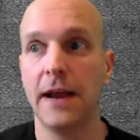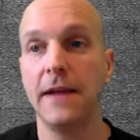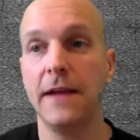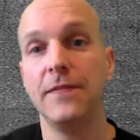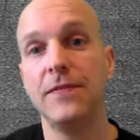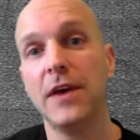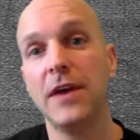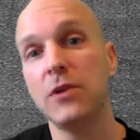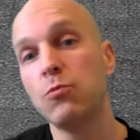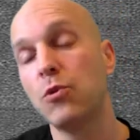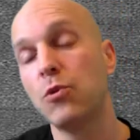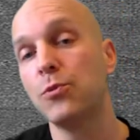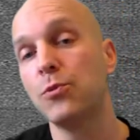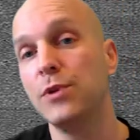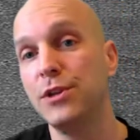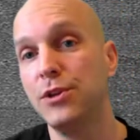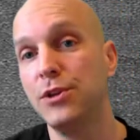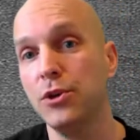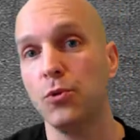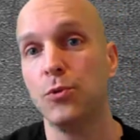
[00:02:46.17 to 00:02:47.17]
And then what
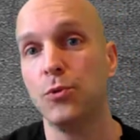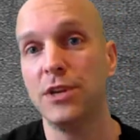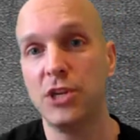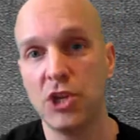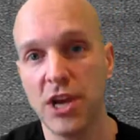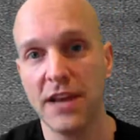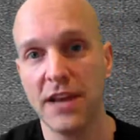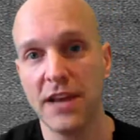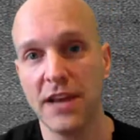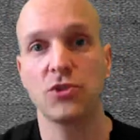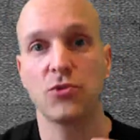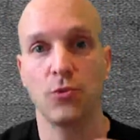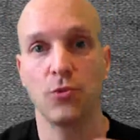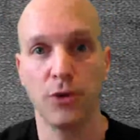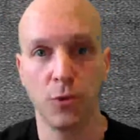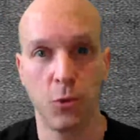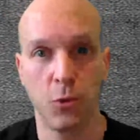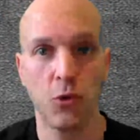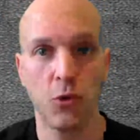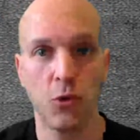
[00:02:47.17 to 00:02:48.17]
do? We chase
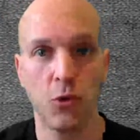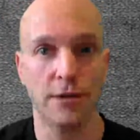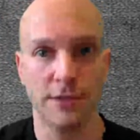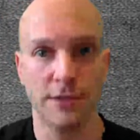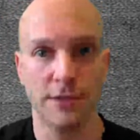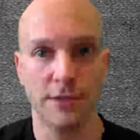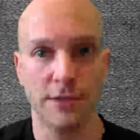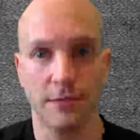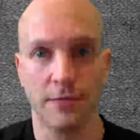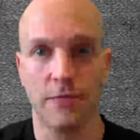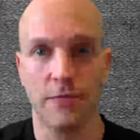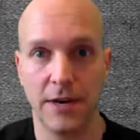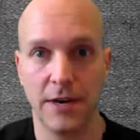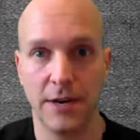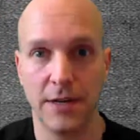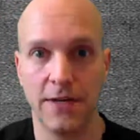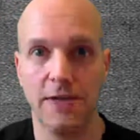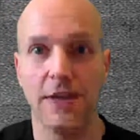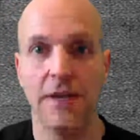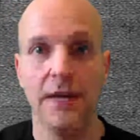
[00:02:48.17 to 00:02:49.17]
rewards,
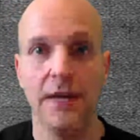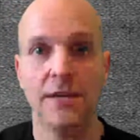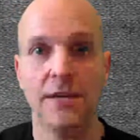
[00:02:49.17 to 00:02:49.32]
right?